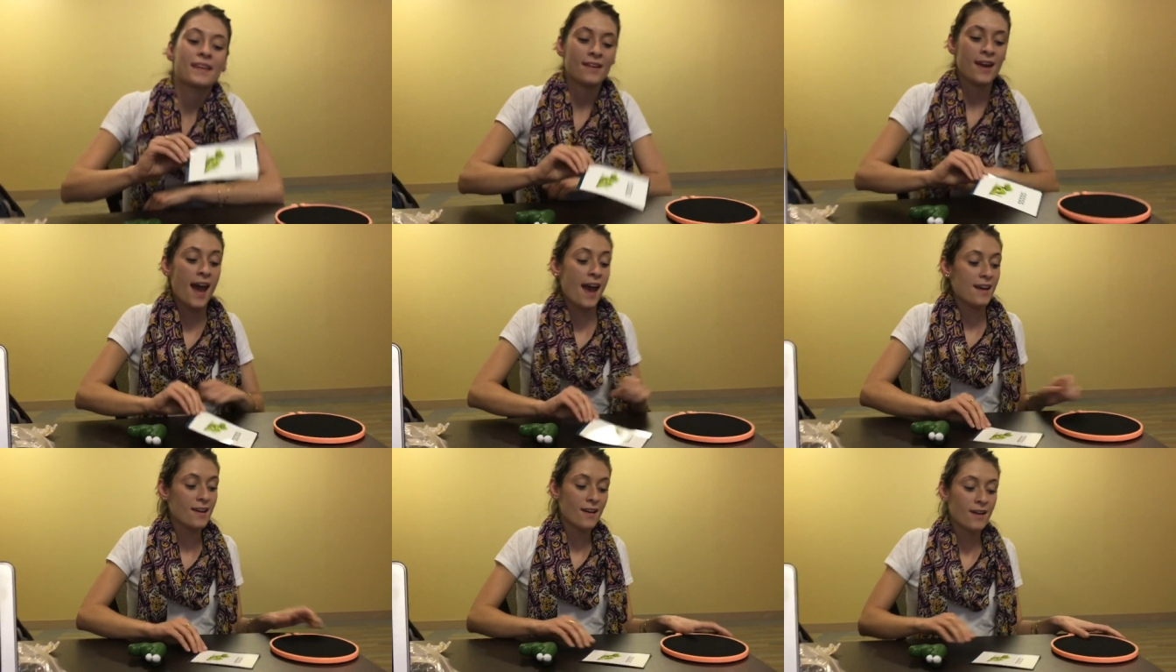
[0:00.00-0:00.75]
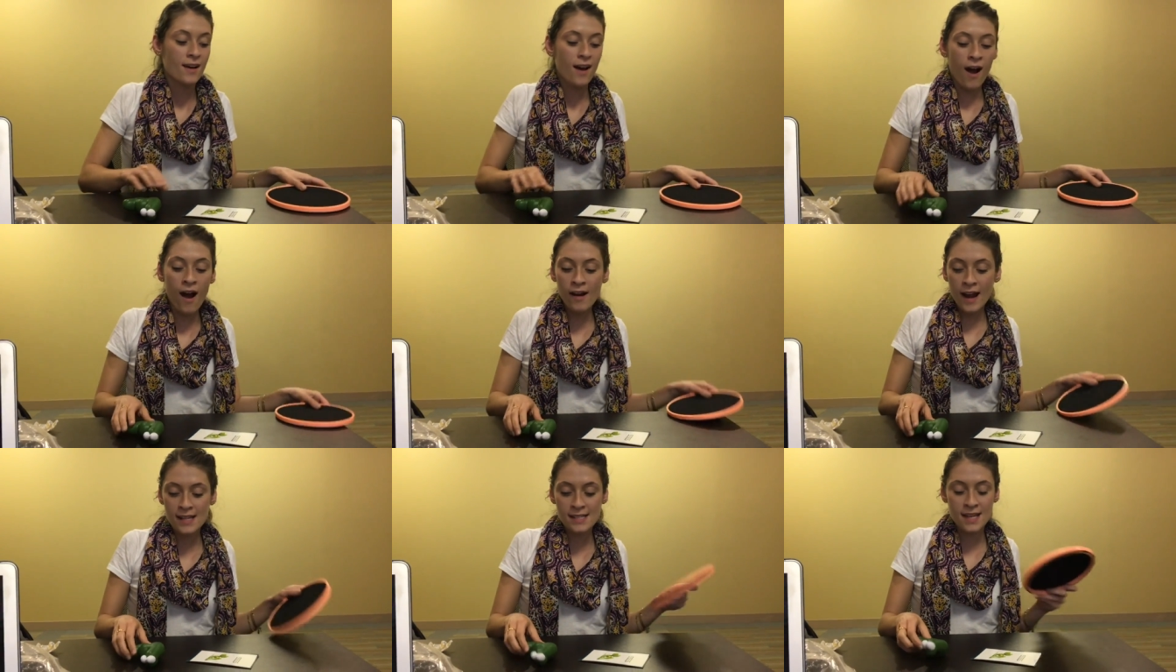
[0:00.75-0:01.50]
Okay. Our
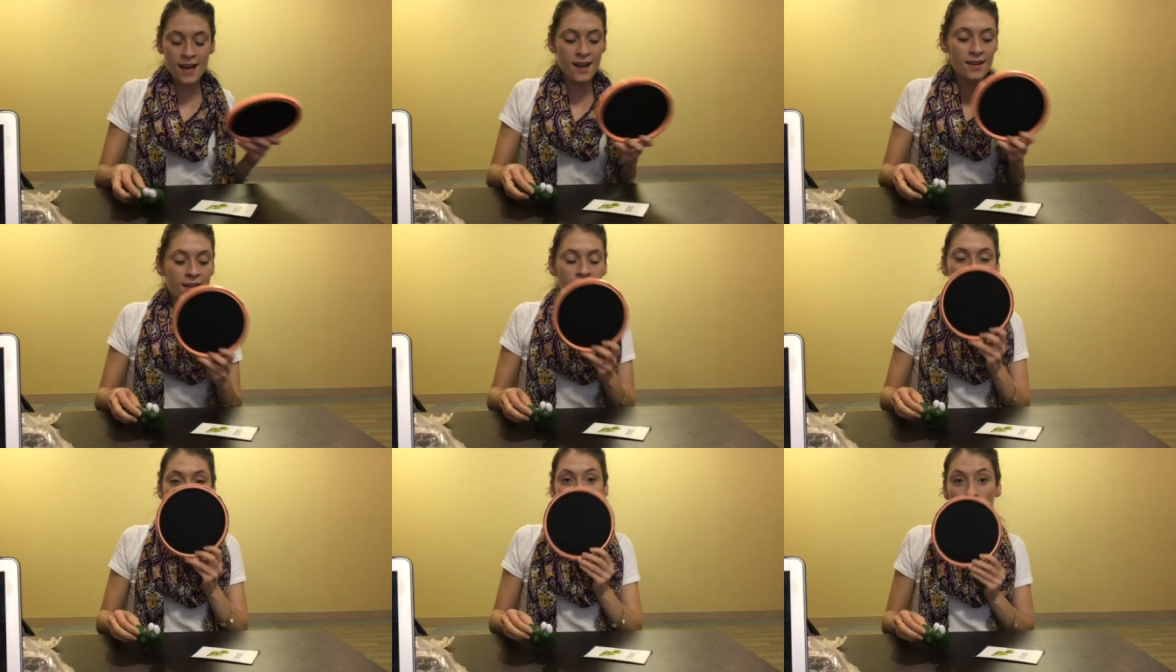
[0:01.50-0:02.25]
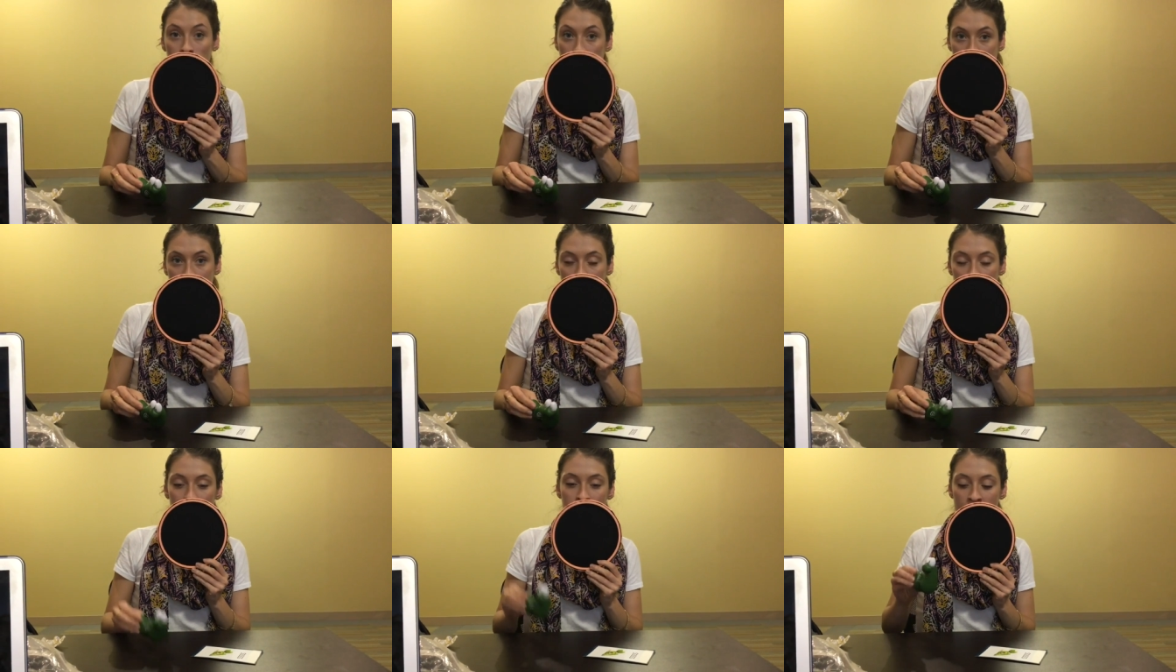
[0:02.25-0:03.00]
idea was to
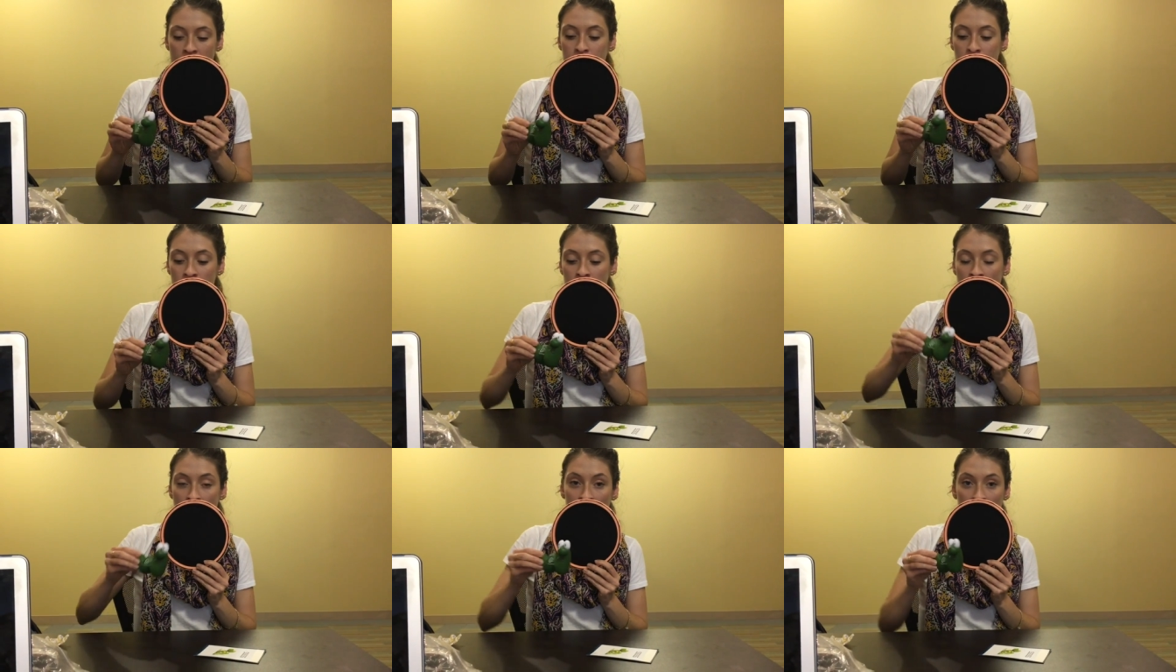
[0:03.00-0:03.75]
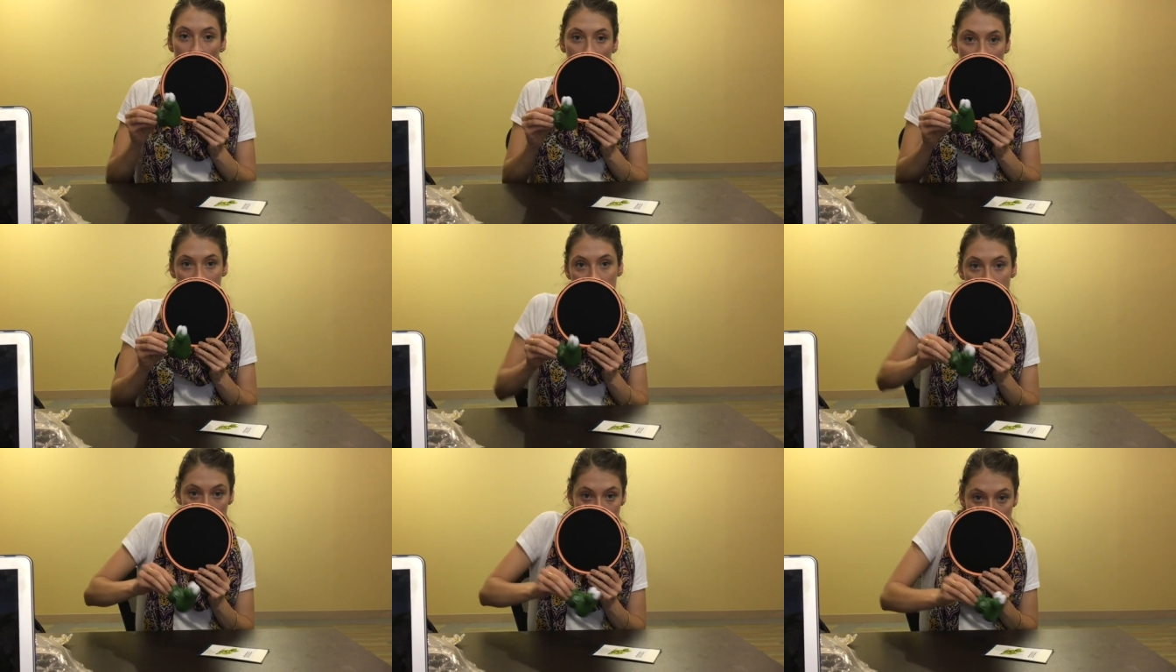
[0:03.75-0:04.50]
cover your mouth and go like
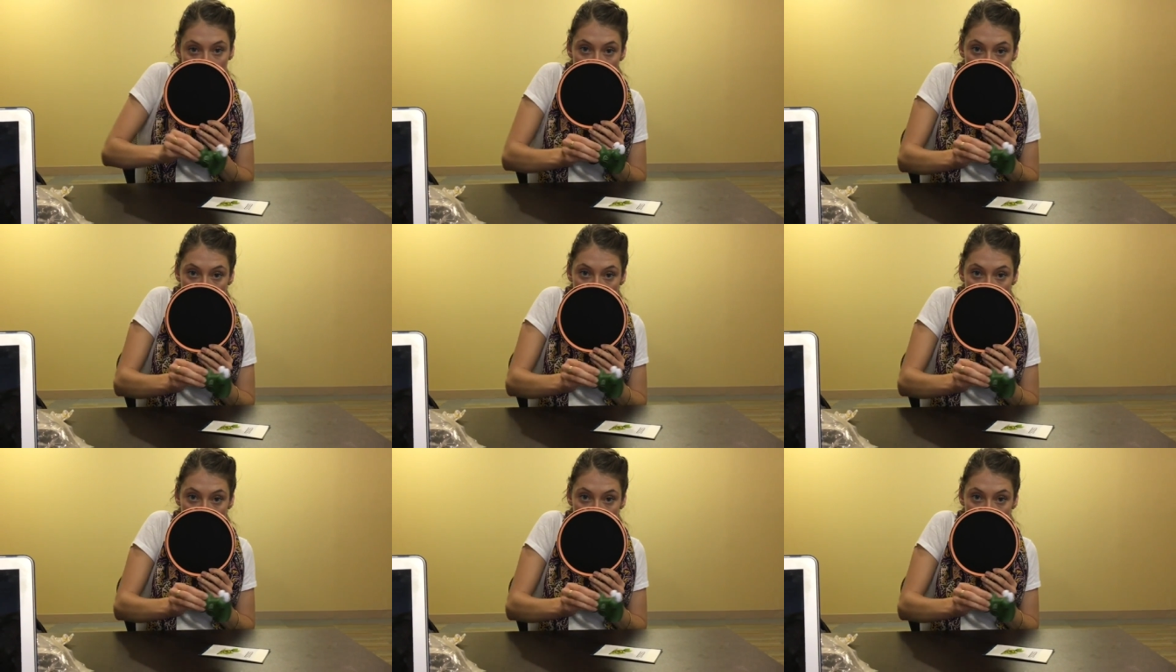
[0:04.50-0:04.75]
this,